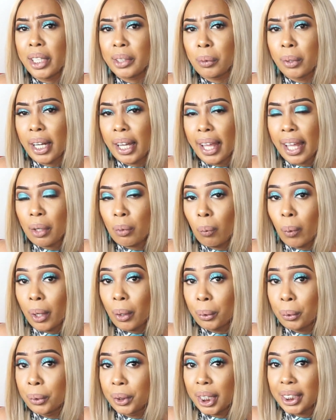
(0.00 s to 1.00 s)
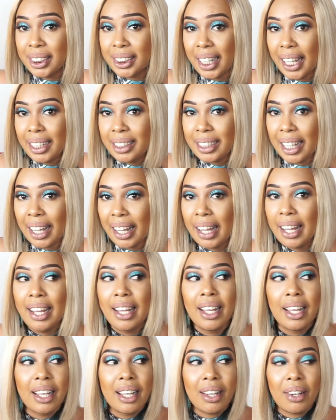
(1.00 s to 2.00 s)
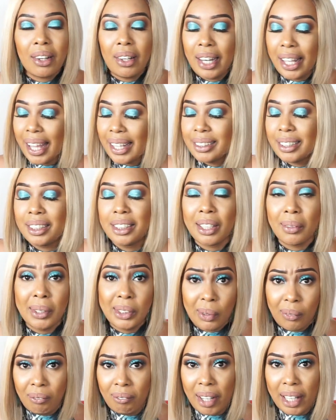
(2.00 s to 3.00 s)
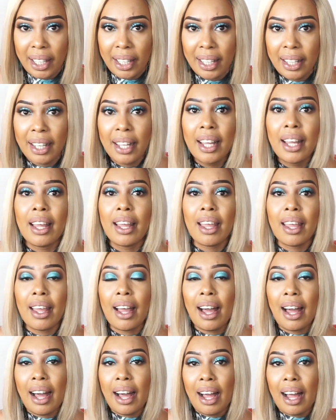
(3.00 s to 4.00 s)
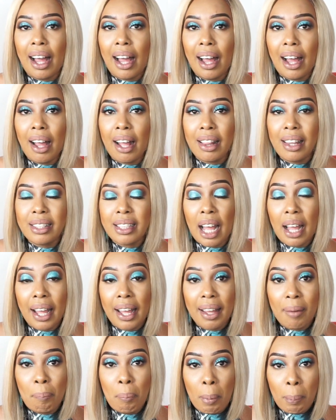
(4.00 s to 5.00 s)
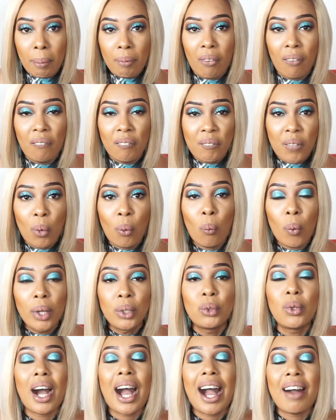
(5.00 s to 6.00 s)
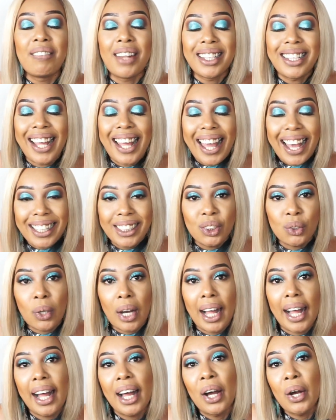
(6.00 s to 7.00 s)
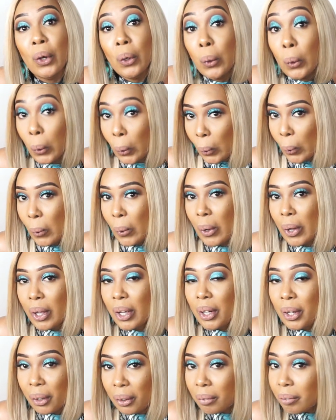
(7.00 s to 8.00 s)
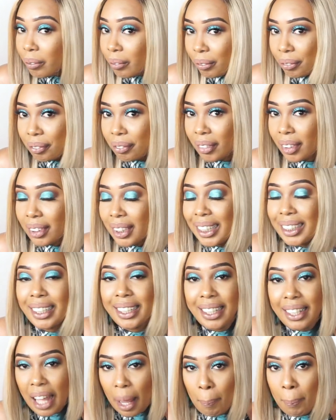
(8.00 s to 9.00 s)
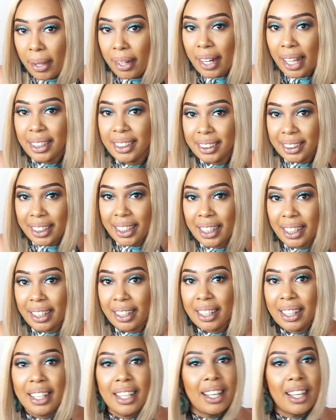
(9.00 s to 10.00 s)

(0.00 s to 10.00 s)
just want to get 1 or 2 shades lighter. Like I said, it's a waste of money. These are for people who want to have that extra glow, you know, that yummy nice skin,